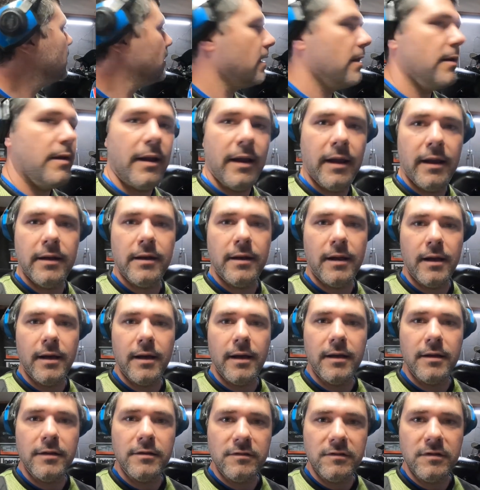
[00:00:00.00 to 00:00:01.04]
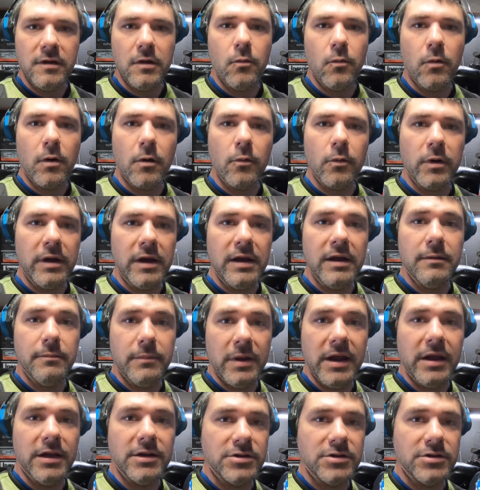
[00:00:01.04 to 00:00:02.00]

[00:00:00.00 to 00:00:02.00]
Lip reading: And then see where we need to make